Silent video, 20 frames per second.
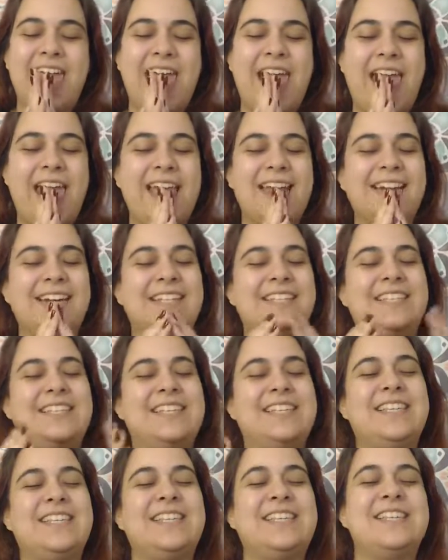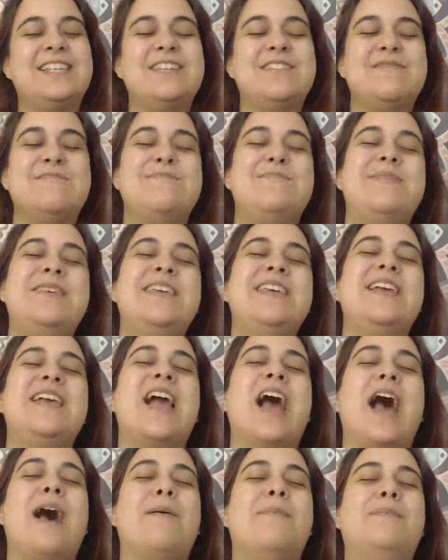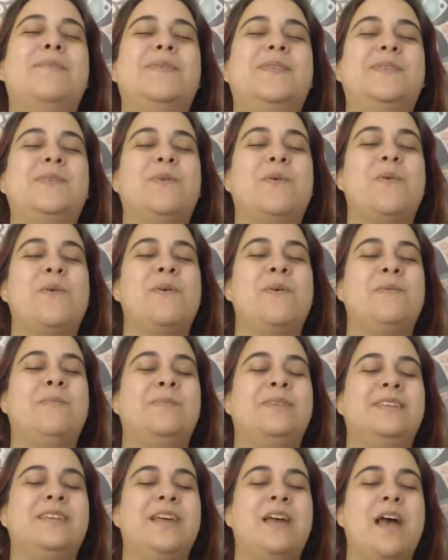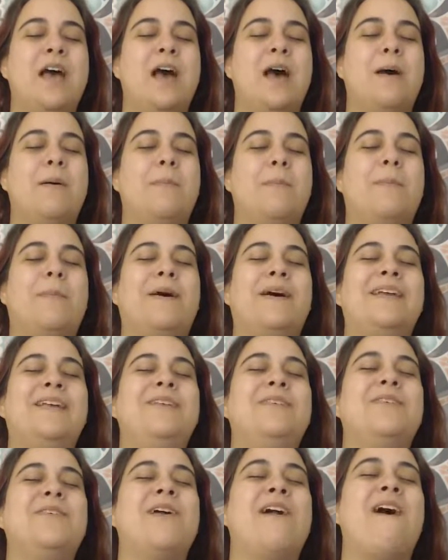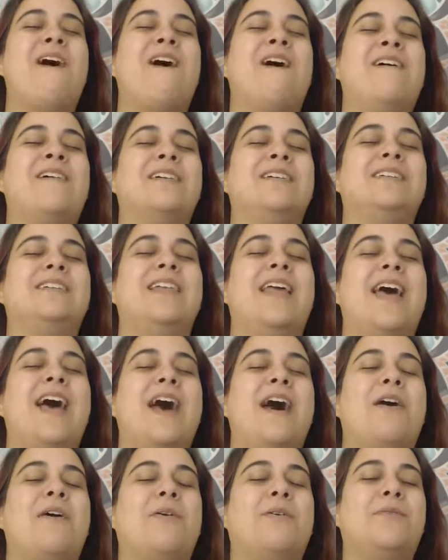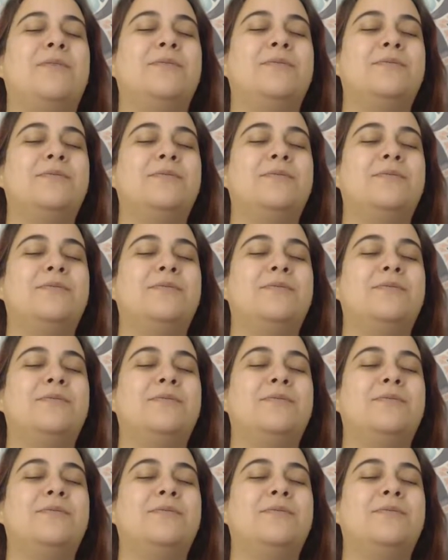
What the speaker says: and it's being absorbed by your heart now.